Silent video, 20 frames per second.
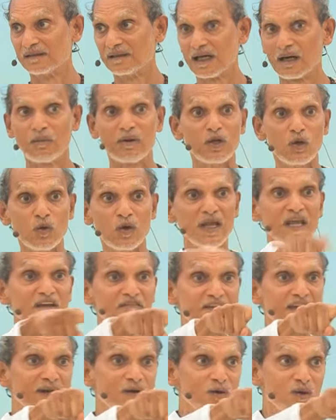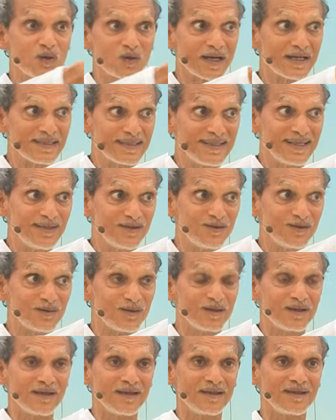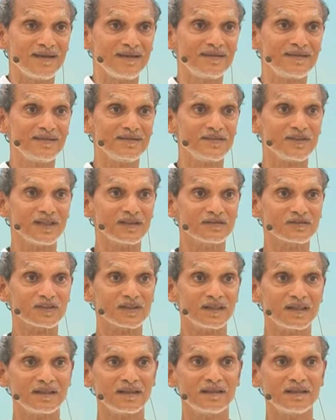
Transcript: And when you leave here, do you continue the teachings?